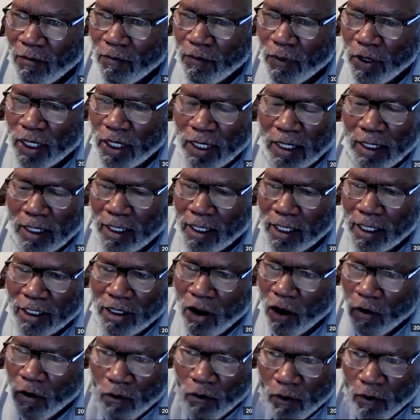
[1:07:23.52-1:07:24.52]
but it
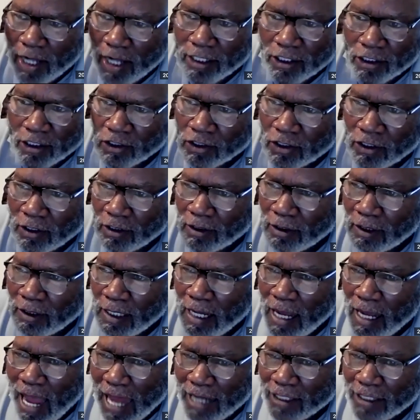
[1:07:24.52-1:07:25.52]
don't register.
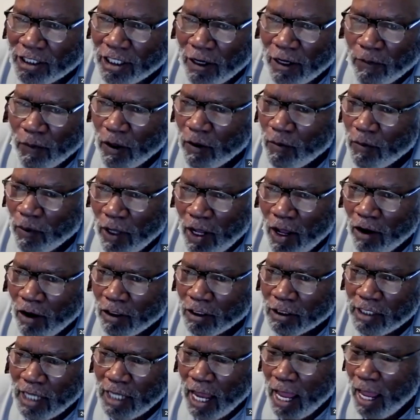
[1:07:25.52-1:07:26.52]
I tell people
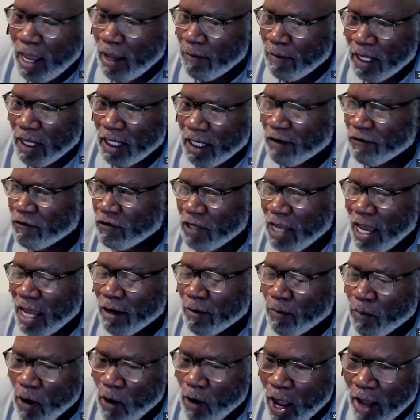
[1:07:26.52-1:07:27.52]
all the time, man, if you
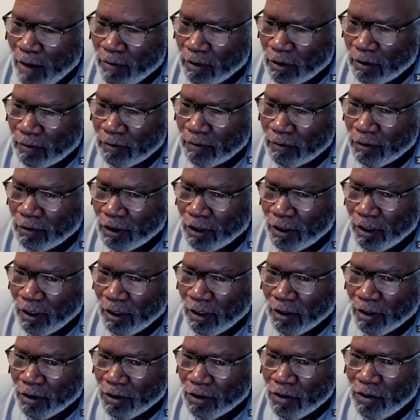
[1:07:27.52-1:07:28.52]
got a problem,
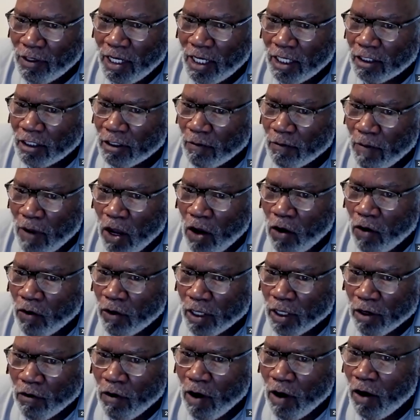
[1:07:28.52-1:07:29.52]
you need to
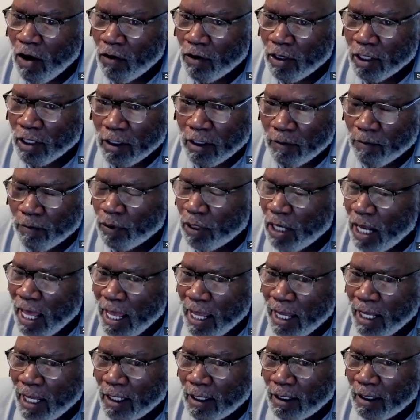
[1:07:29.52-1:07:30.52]
moan and groan and
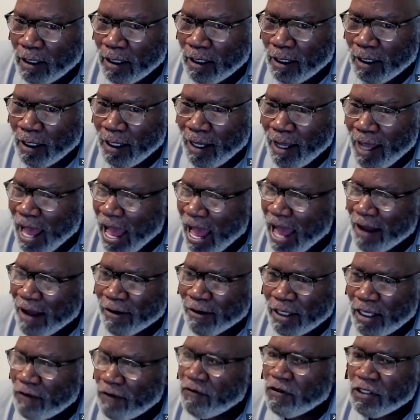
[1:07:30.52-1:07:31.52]
complain,
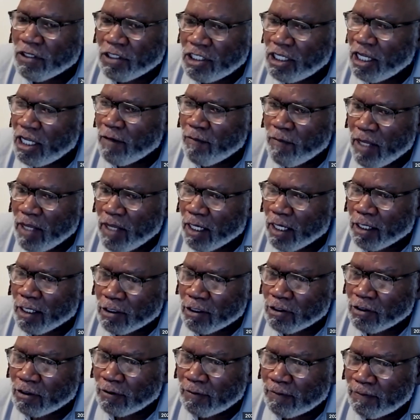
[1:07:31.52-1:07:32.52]
I'll give you 10 minutes.